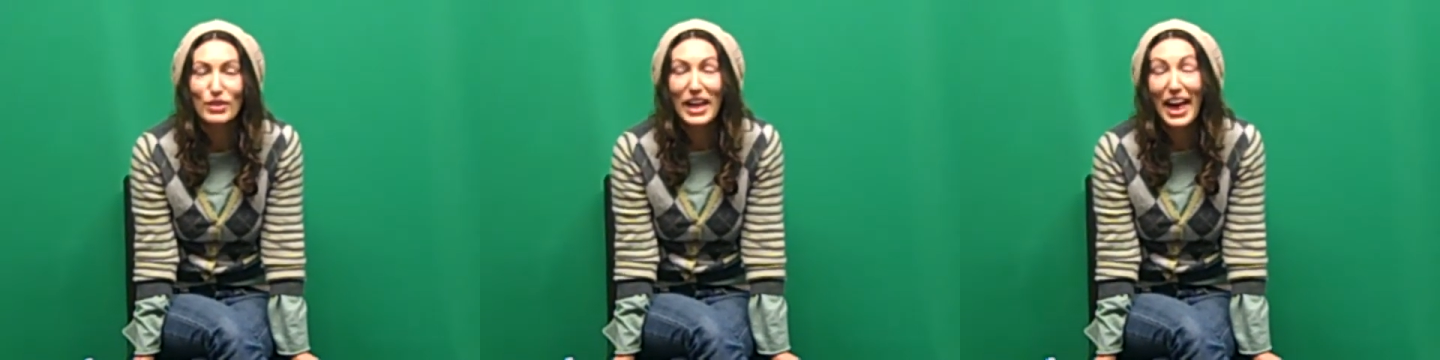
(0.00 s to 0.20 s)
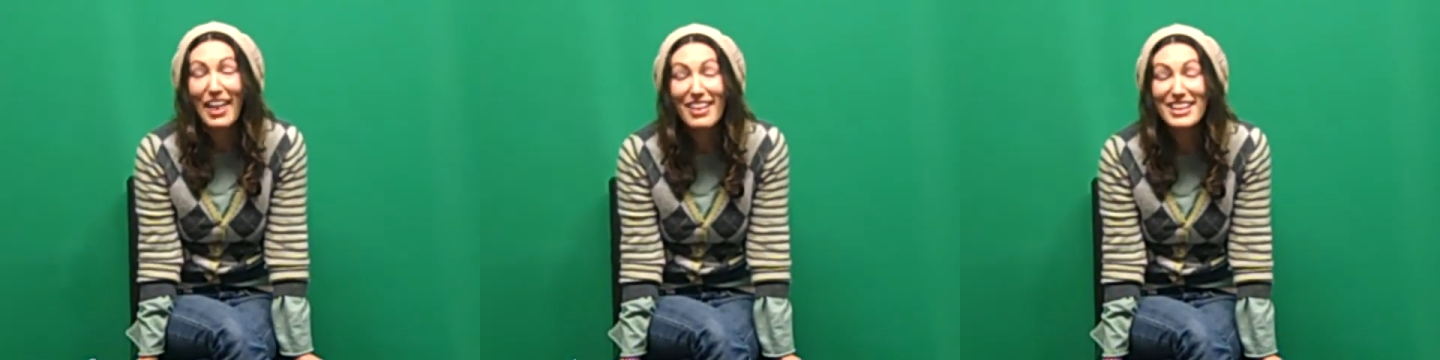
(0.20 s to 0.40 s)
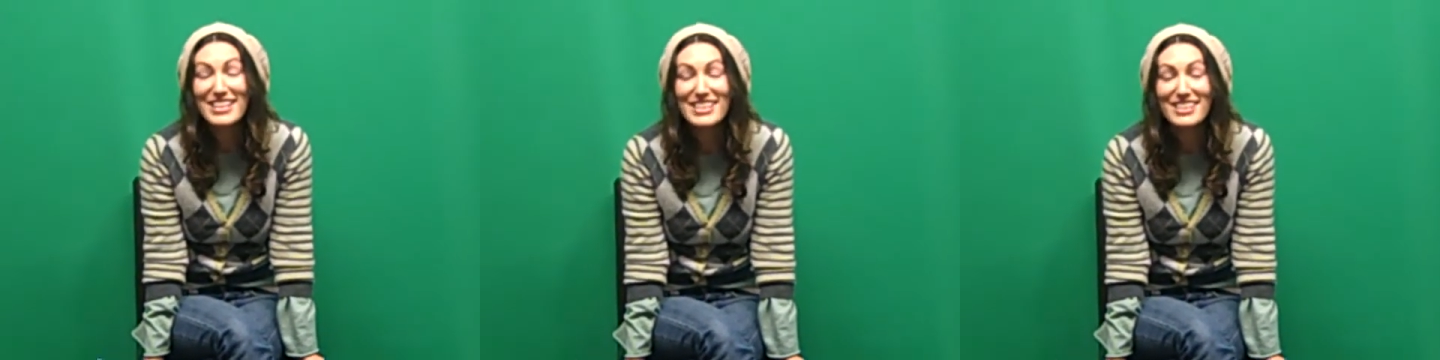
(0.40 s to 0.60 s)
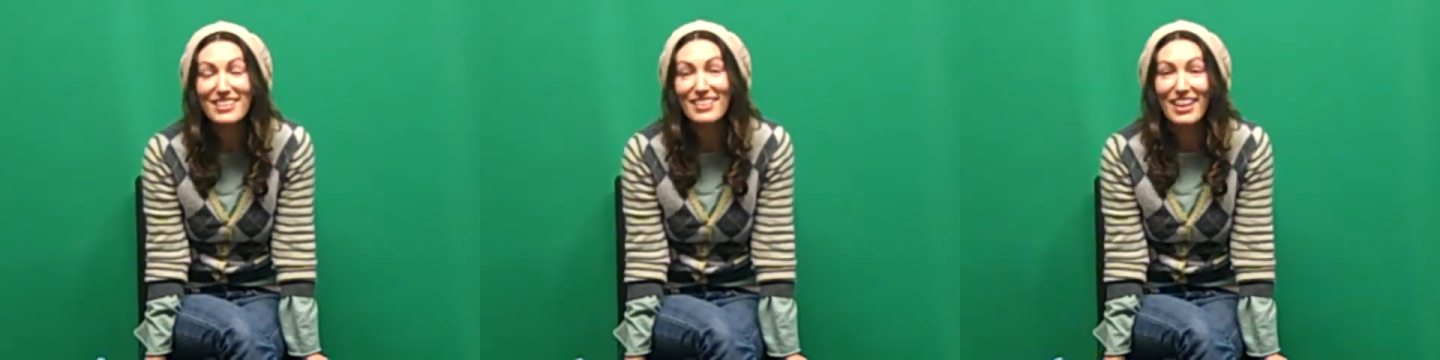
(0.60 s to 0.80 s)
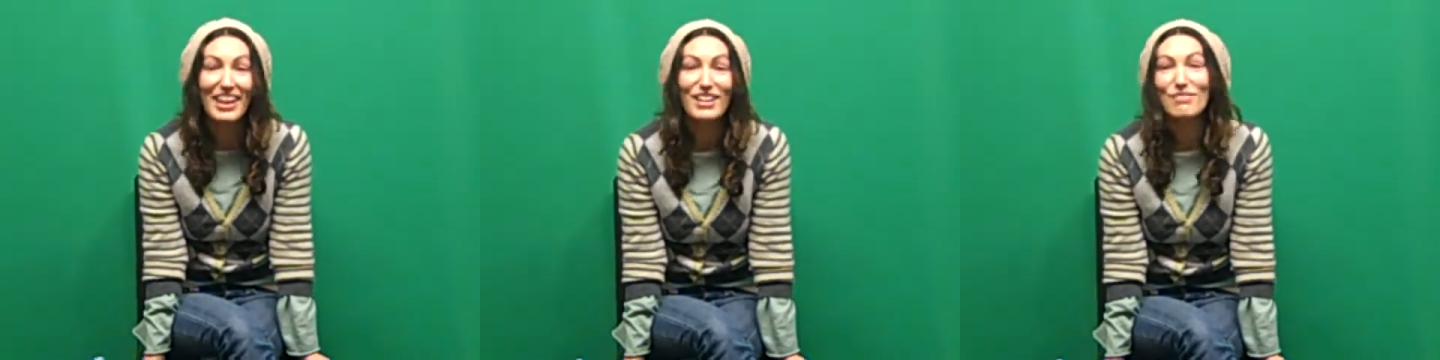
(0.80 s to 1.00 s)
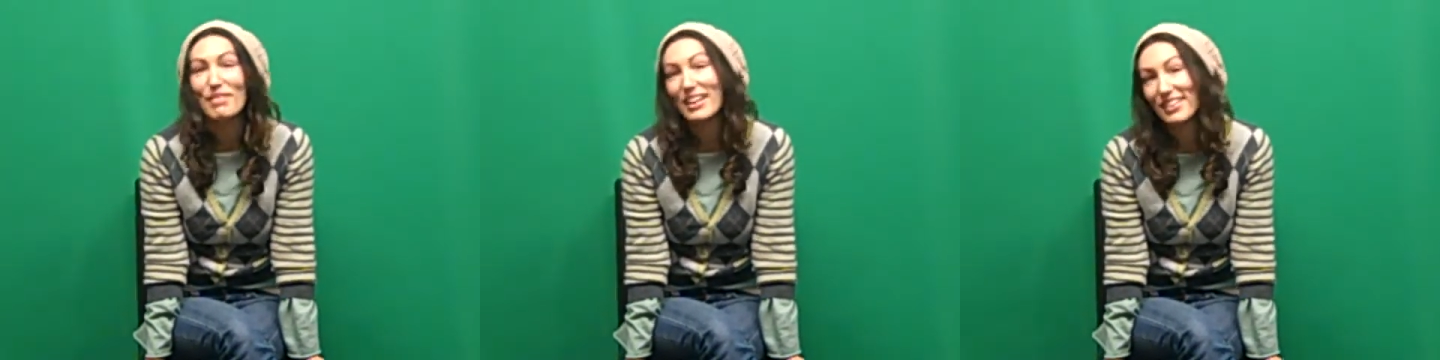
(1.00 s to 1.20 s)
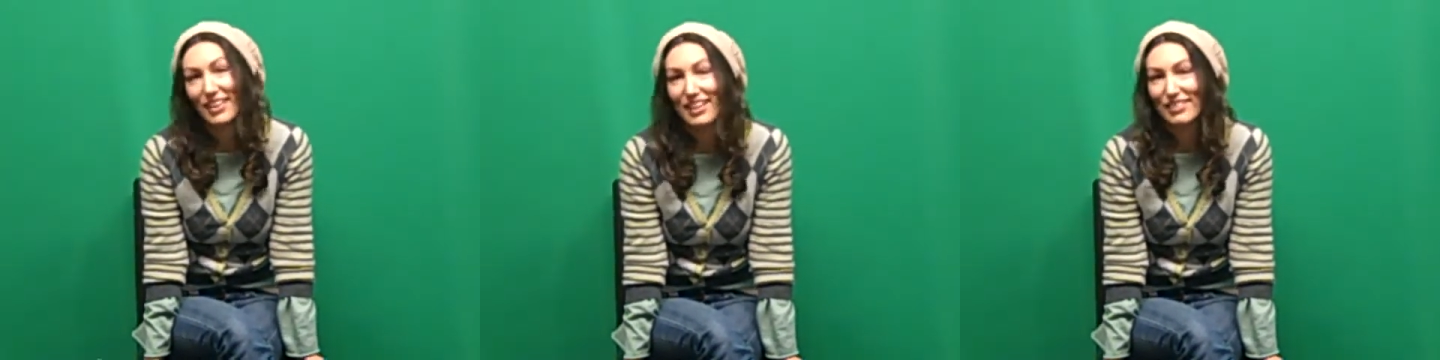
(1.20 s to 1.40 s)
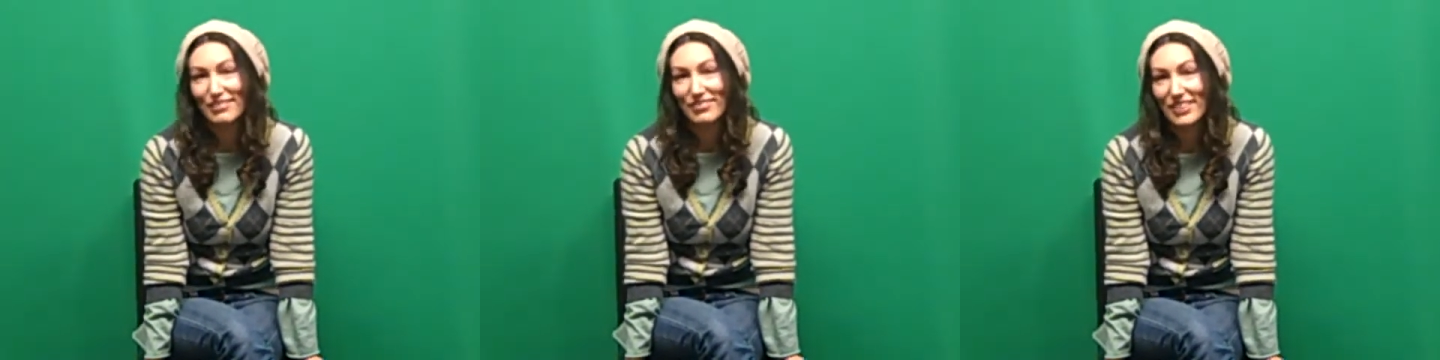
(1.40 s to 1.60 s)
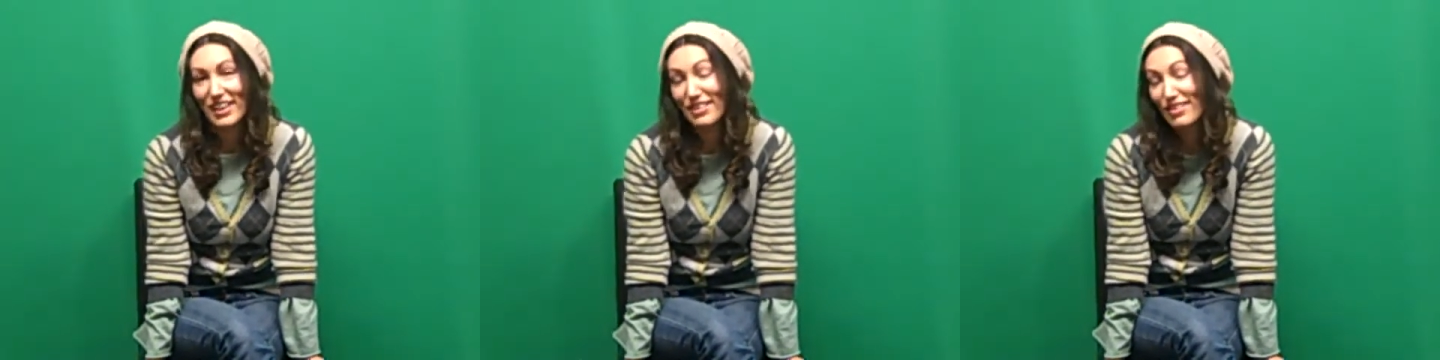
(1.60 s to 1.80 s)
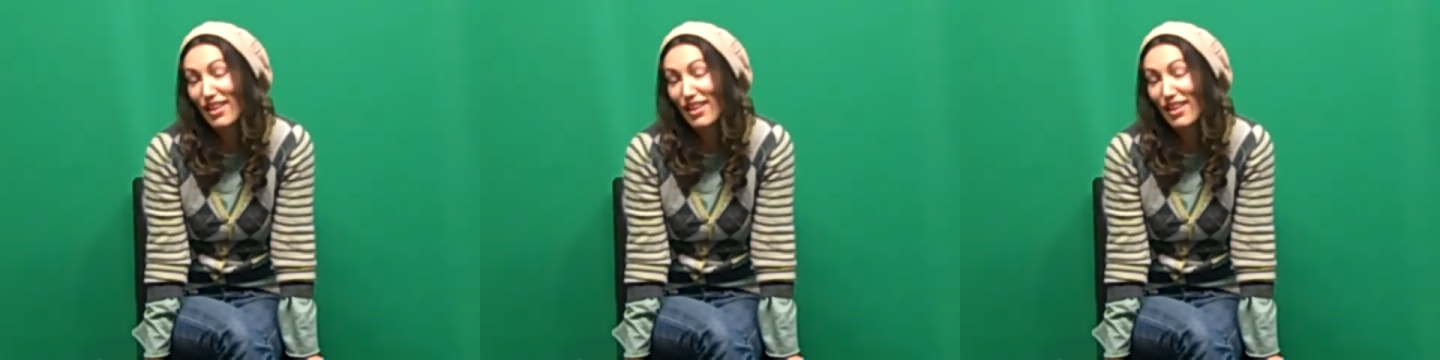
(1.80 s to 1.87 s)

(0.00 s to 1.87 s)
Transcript: Kelly's the light of my life. I